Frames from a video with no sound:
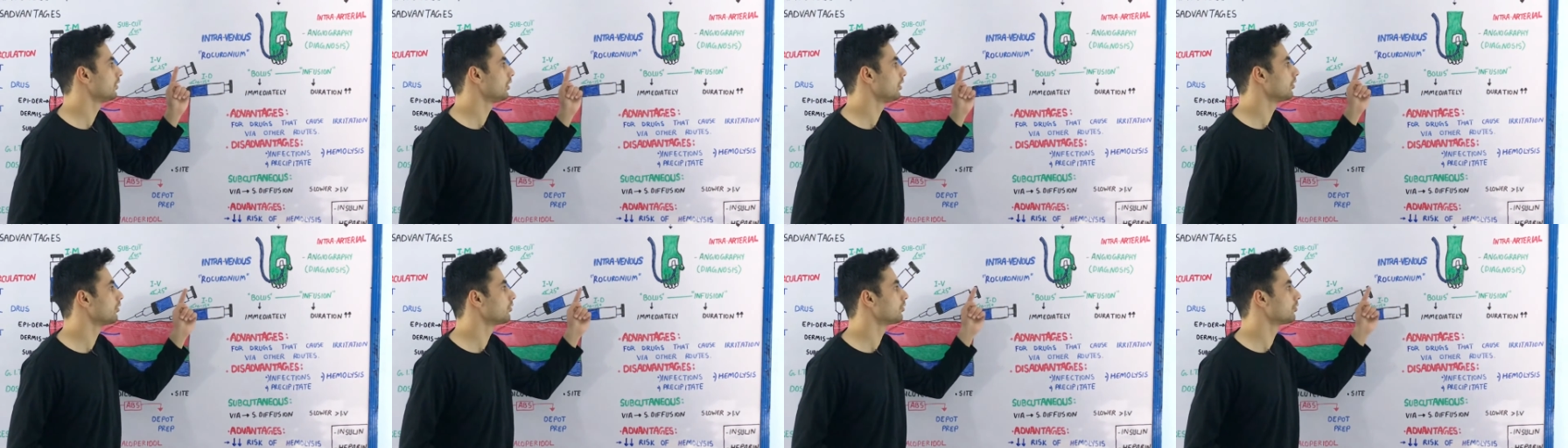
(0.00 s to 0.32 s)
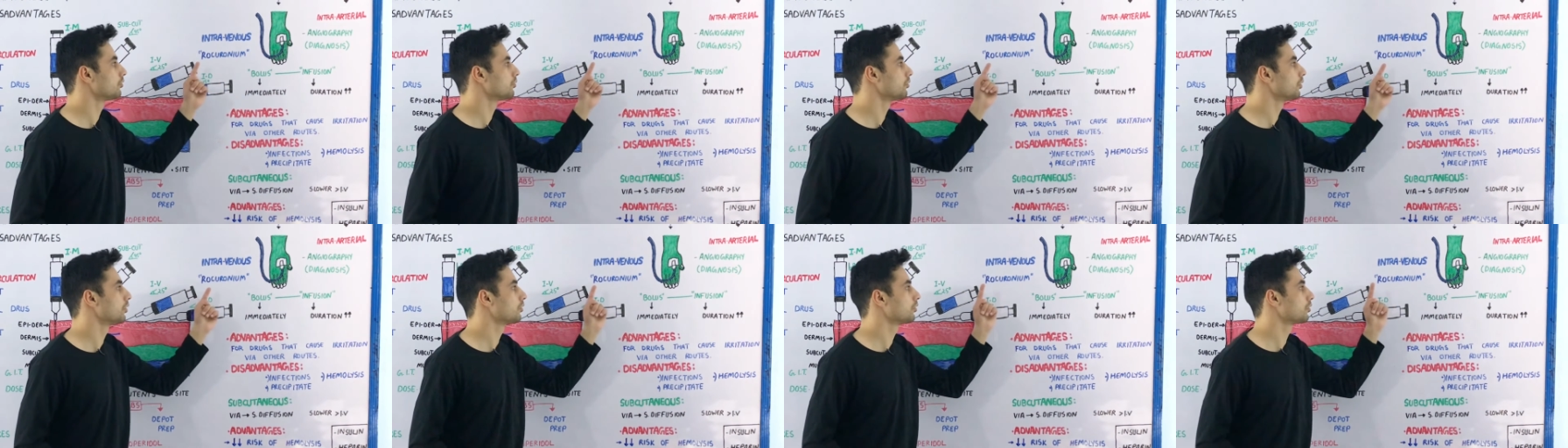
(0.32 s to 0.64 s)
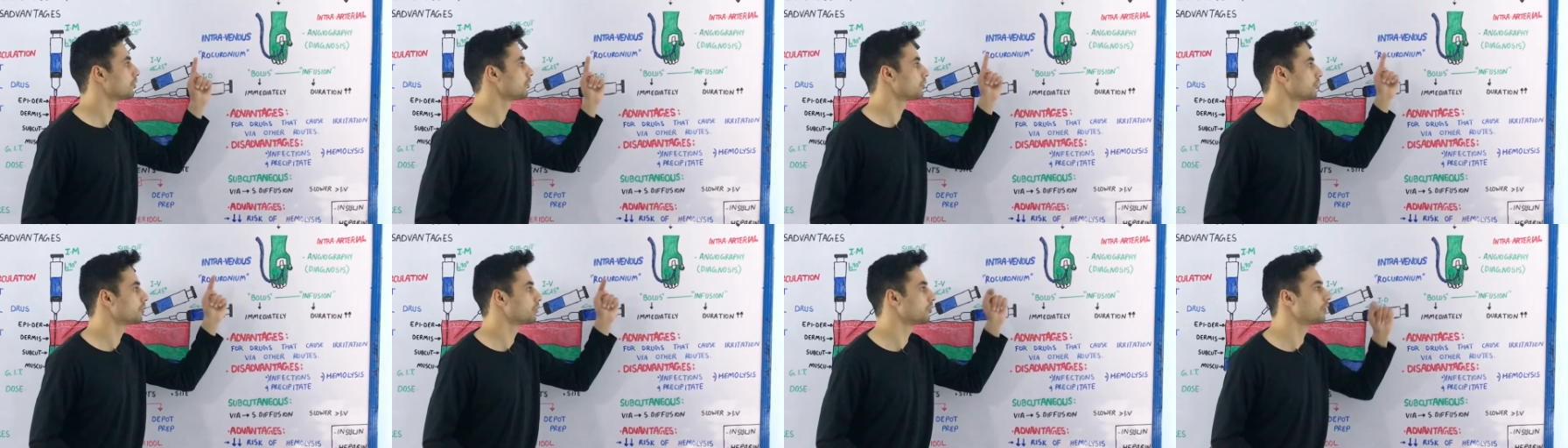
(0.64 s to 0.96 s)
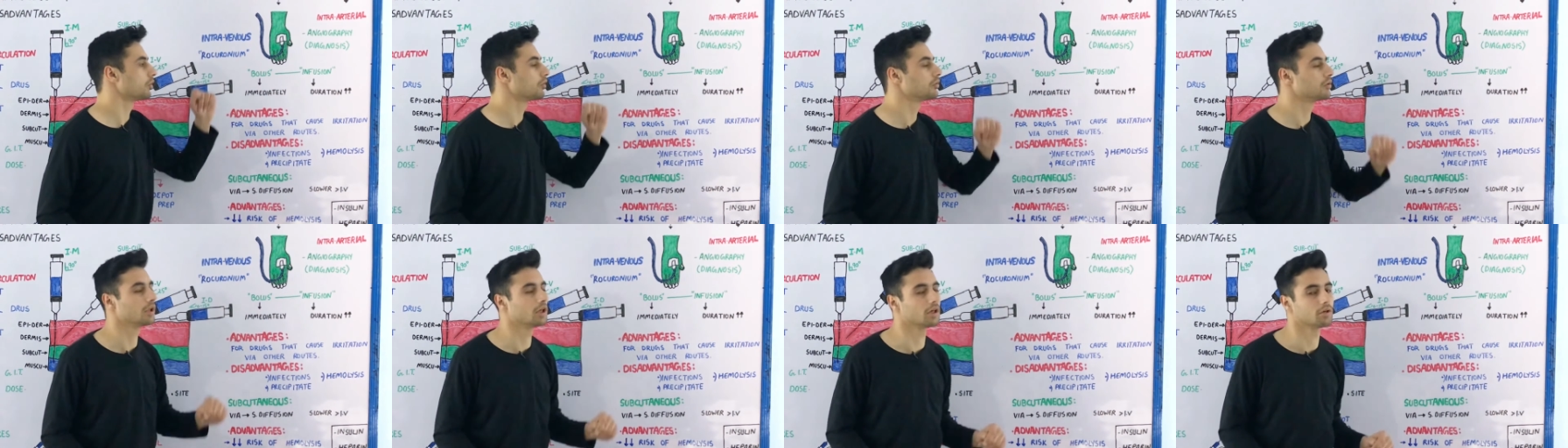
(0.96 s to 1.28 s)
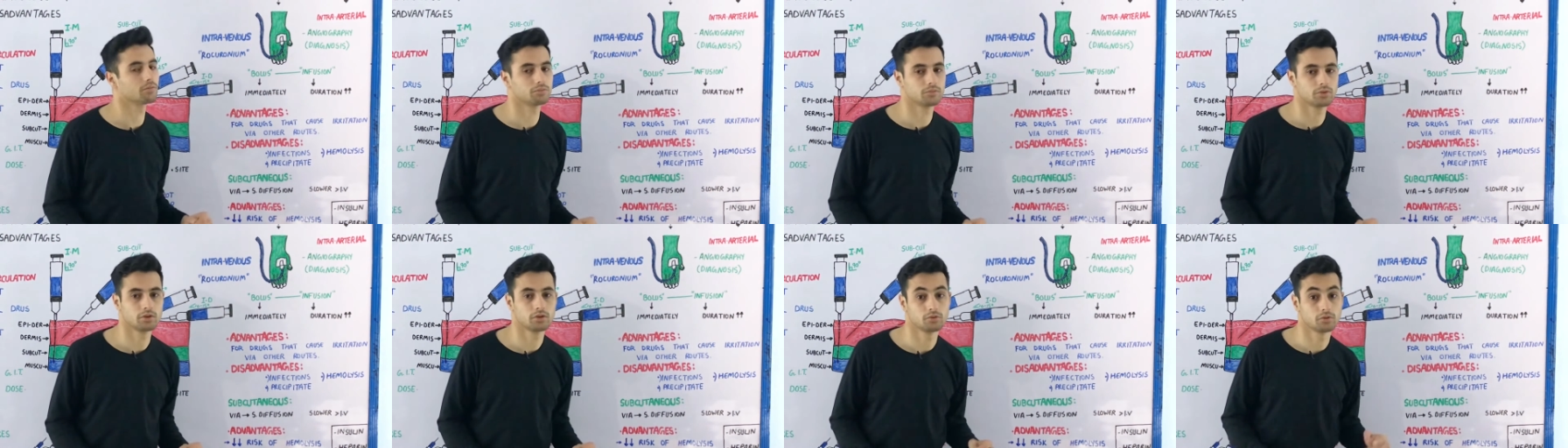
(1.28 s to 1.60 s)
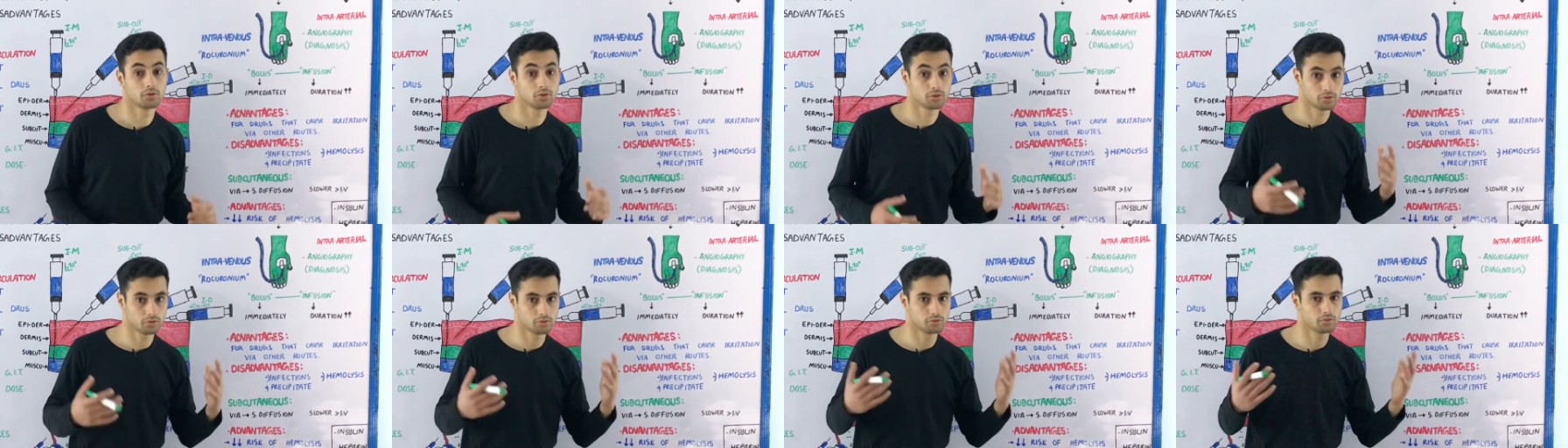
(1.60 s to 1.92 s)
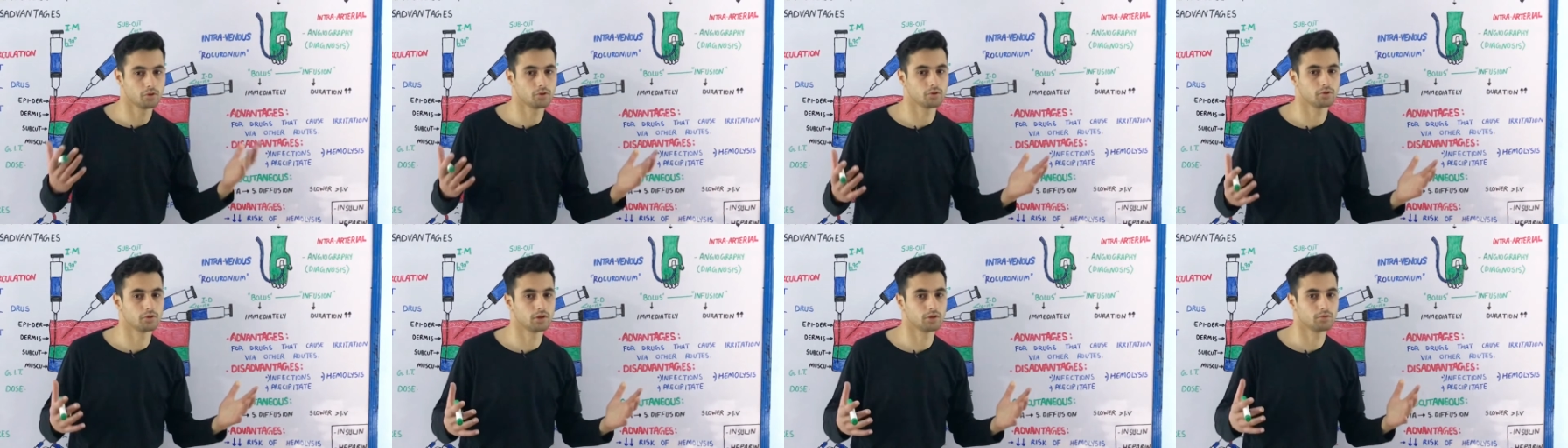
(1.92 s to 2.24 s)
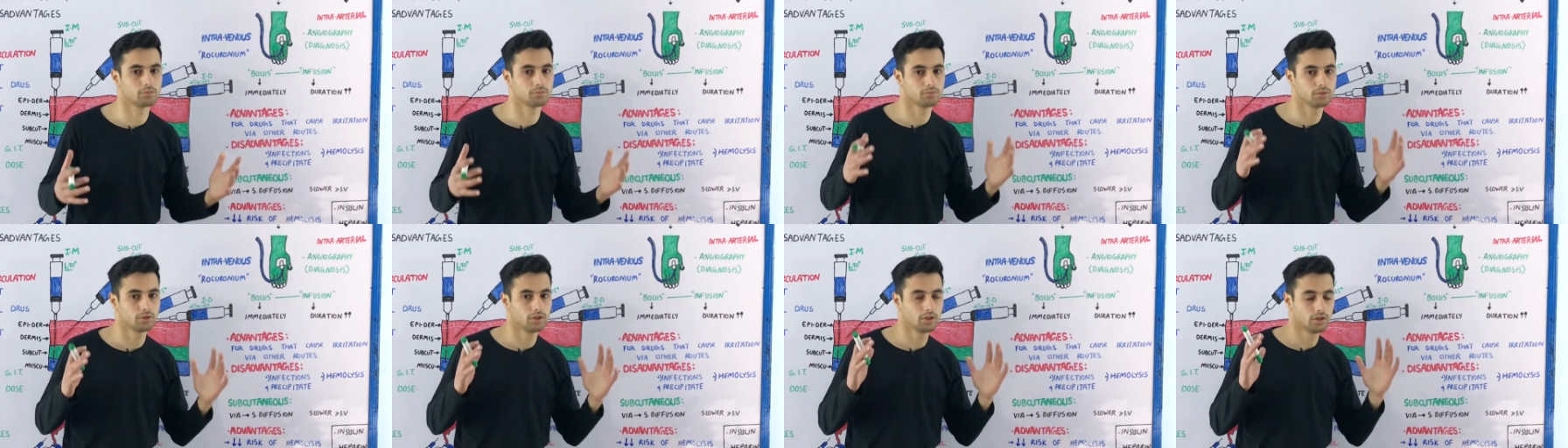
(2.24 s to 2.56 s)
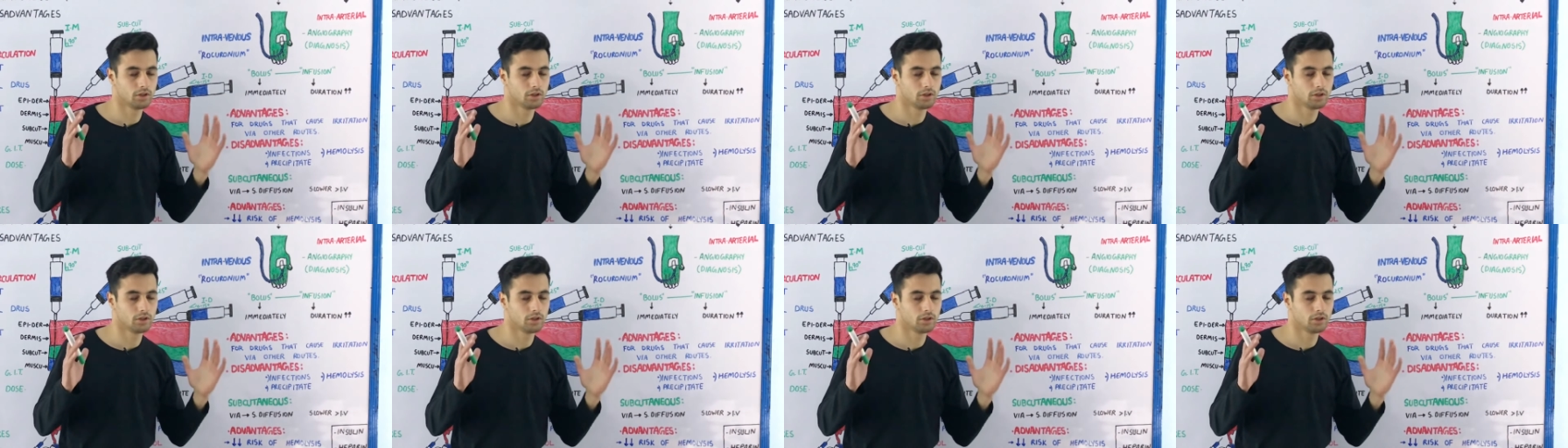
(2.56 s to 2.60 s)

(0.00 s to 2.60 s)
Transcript: is rocuronium. Rocuronium.